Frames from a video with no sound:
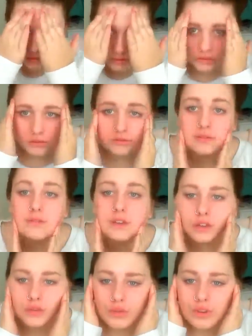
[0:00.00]
So it
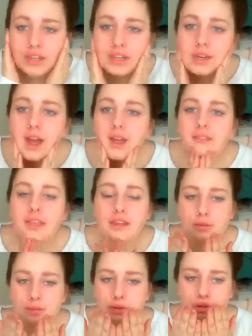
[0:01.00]
feels really nice.
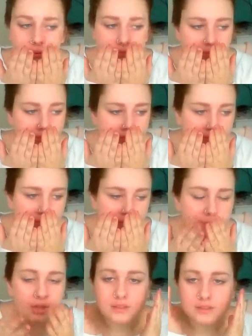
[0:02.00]
And oh my god,
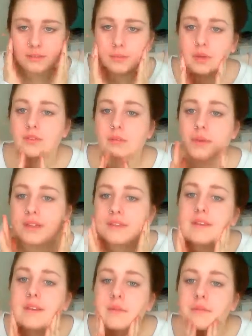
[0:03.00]
it smells
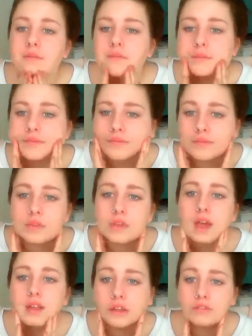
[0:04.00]
amazing.
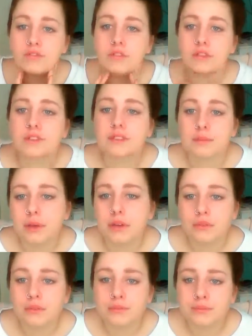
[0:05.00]
I love this
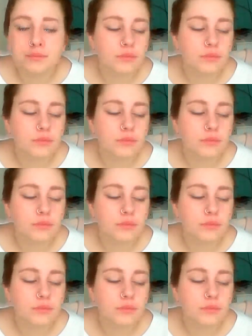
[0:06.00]
smell.